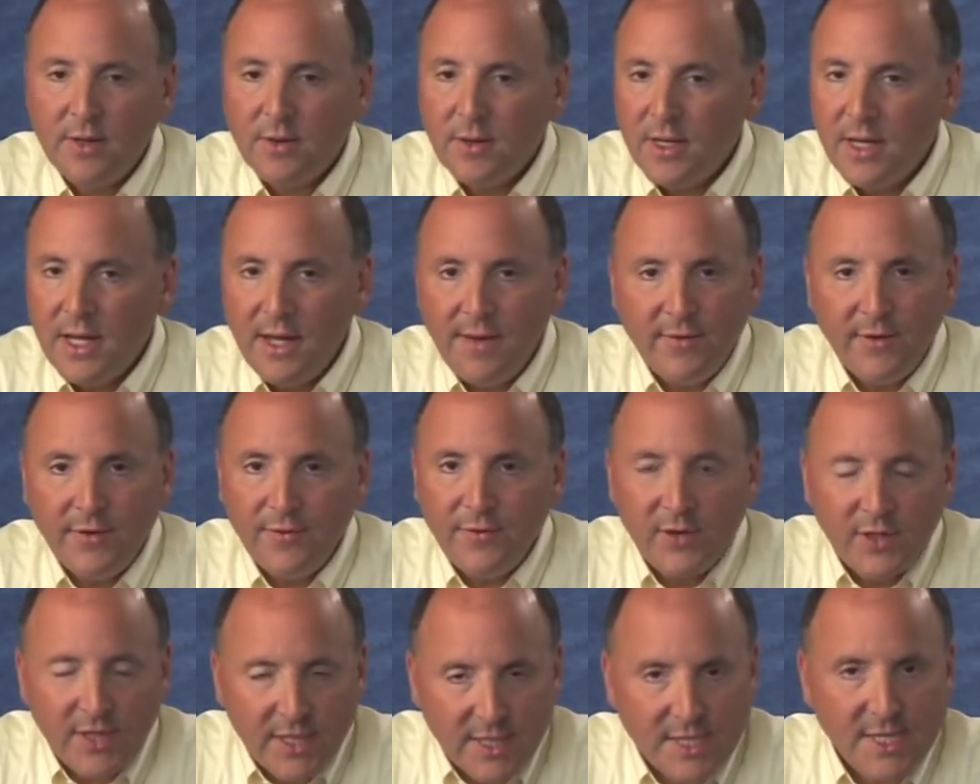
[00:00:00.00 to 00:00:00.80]
Even if
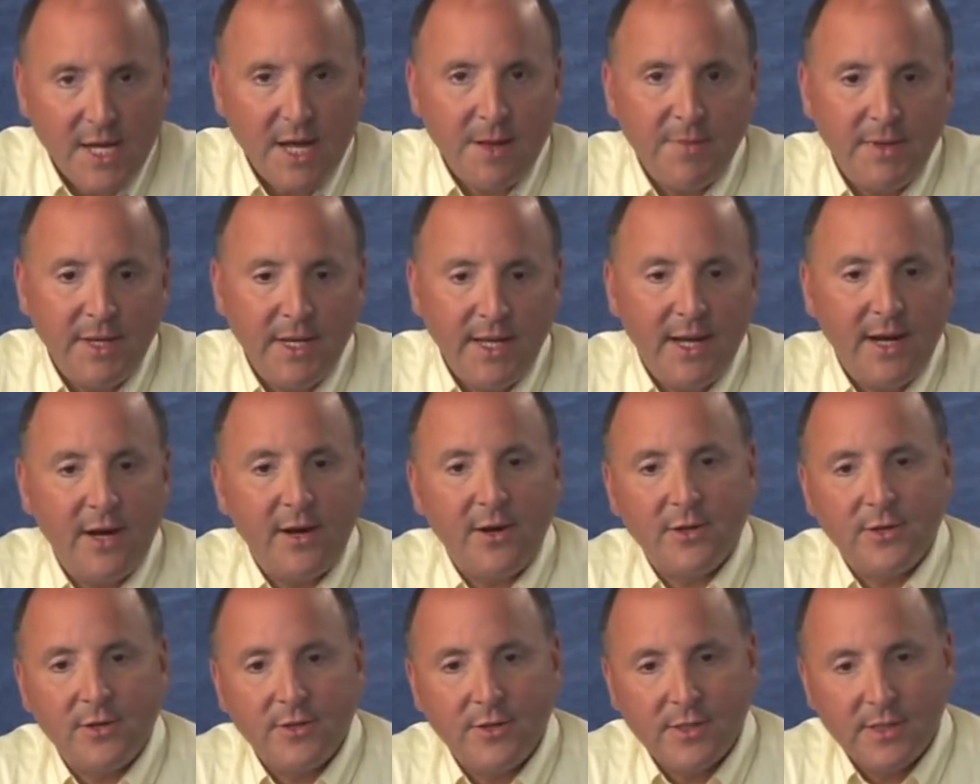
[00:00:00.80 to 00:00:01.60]
you didn't type any
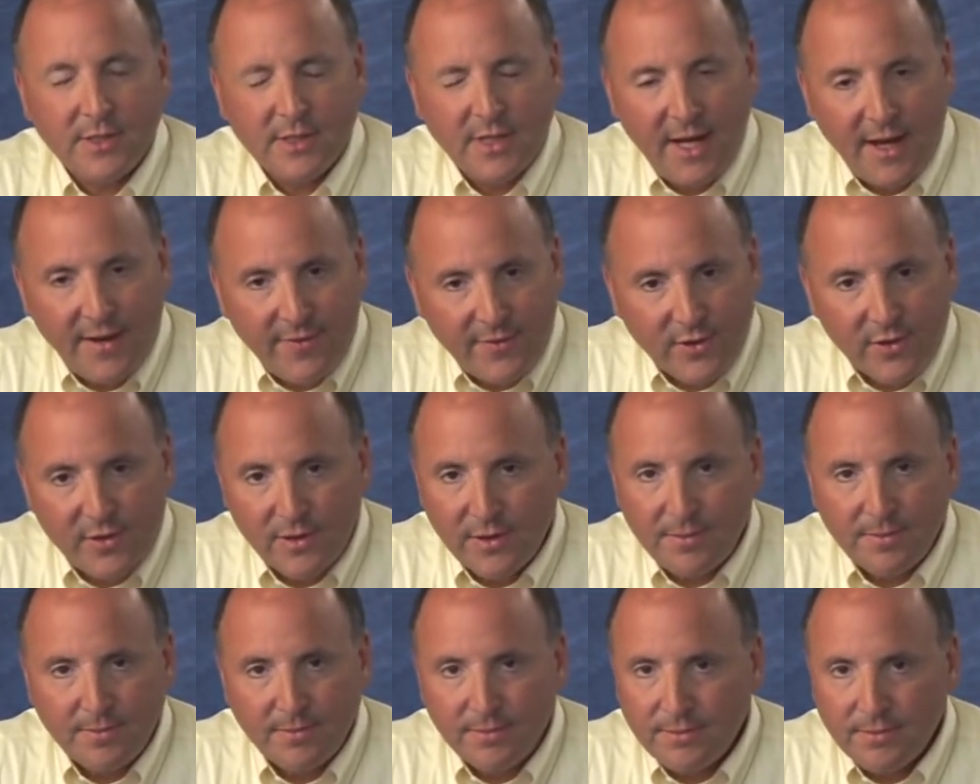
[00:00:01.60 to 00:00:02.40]
characters, after
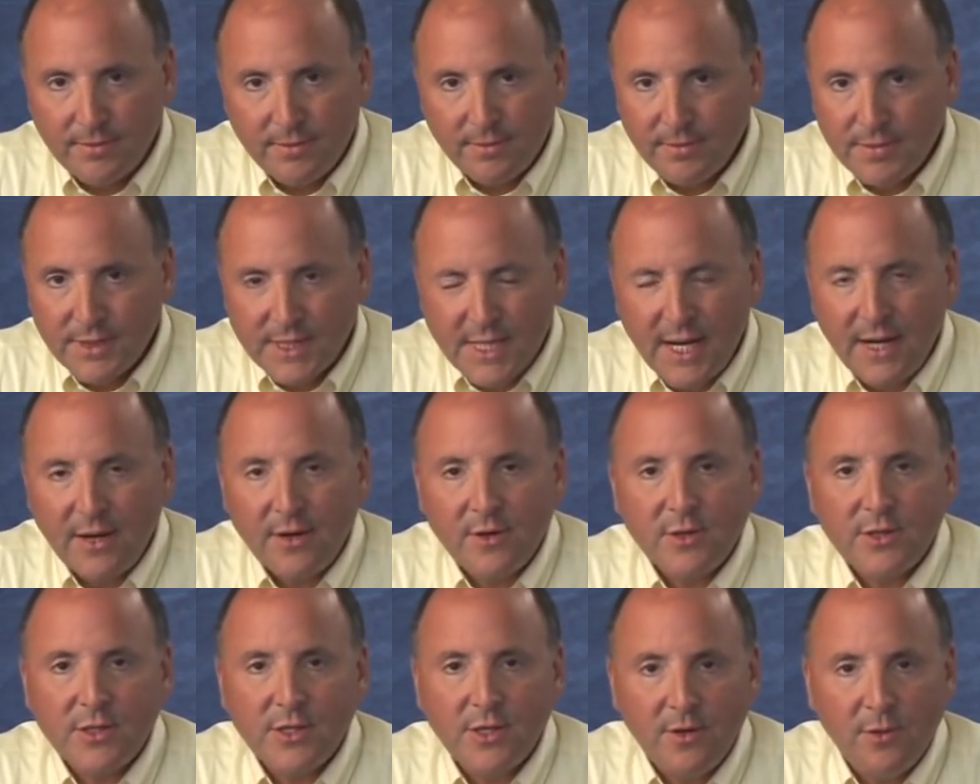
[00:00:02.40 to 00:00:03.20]
a second
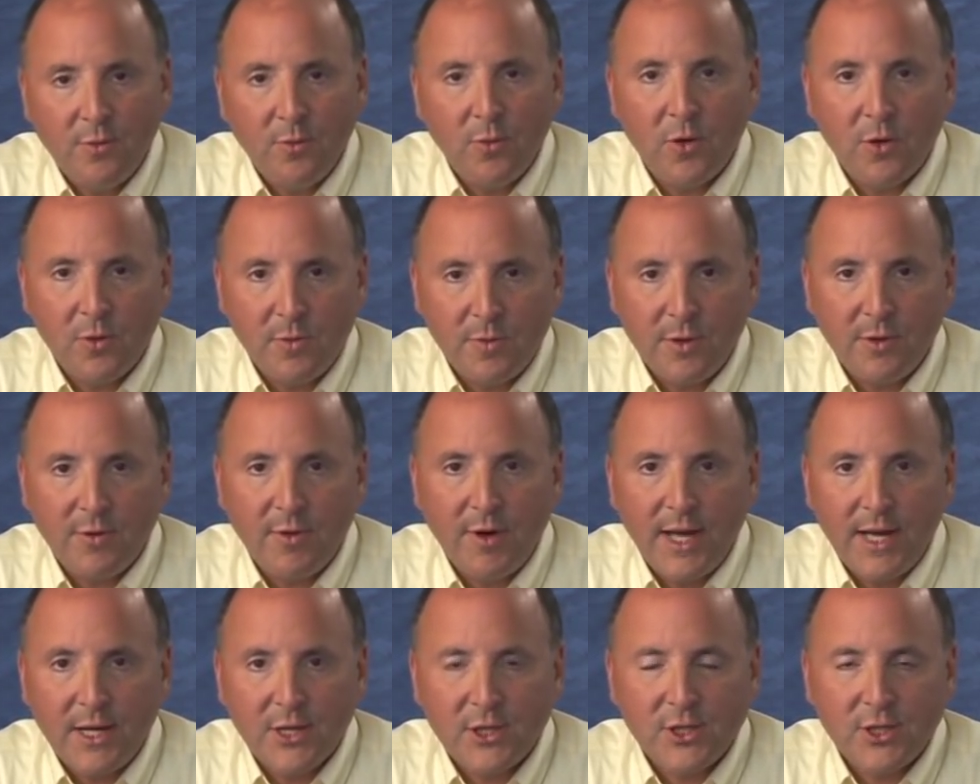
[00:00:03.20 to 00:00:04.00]
or so, Word would
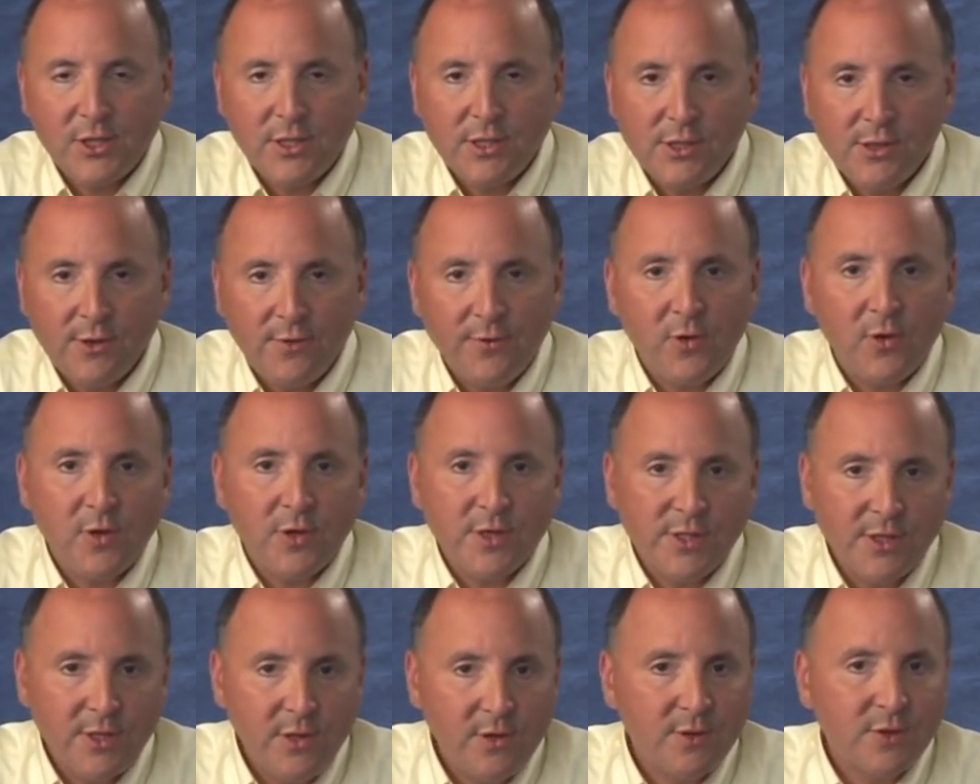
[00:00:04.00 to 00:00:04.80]
crash. So of
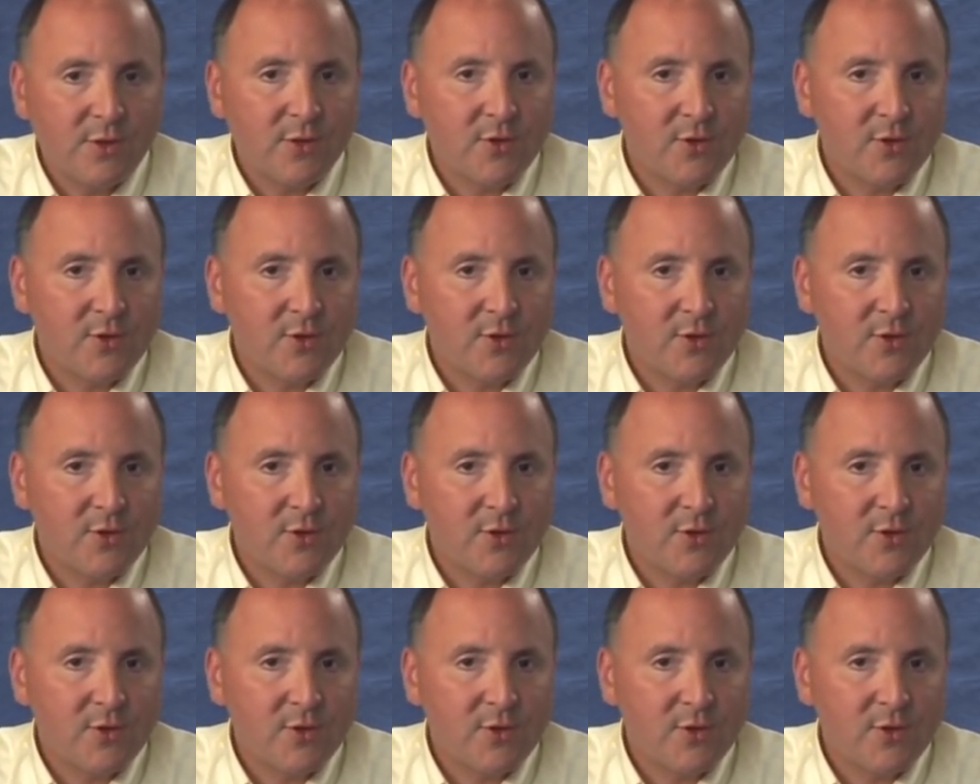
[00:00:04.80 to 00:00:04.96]
course the user